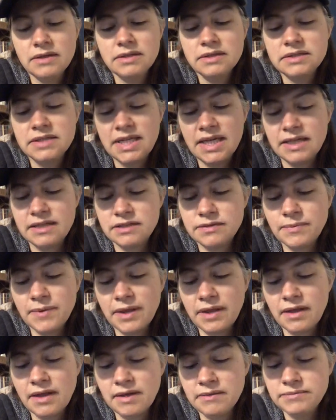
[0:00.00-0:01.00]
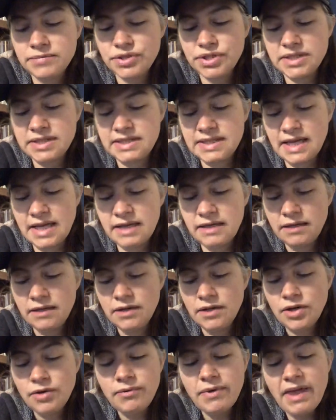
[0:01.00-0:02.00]
Tinks, William, she said.
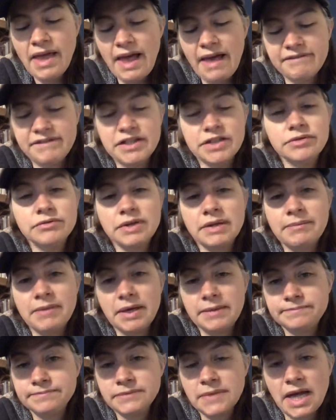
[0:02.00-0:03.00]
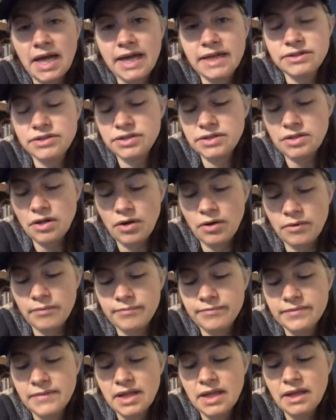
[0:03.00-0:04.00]
We have an agreement. I just
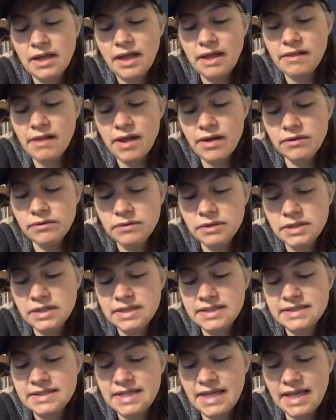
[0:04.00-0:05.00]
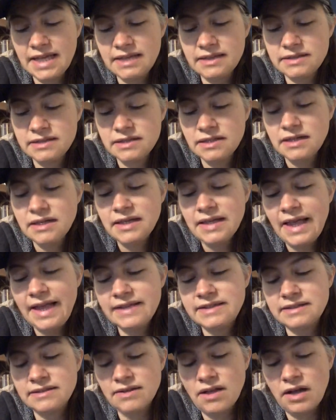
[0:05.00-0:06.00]
hope. Hello? Tinks?
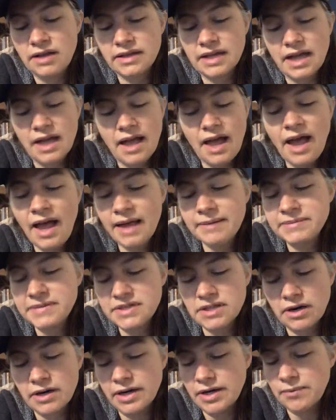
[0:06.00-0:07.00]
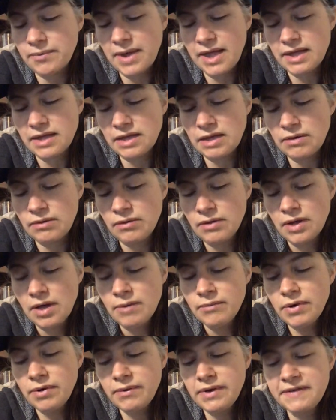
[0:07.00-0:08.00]
It's Lana. I'm sorry to wake you,
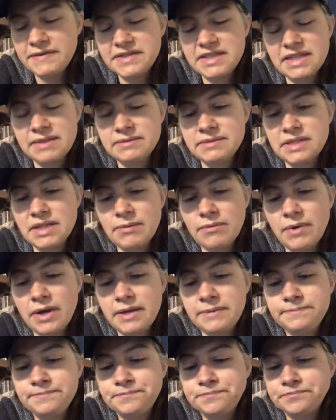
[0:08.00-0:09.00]
but we've seen someone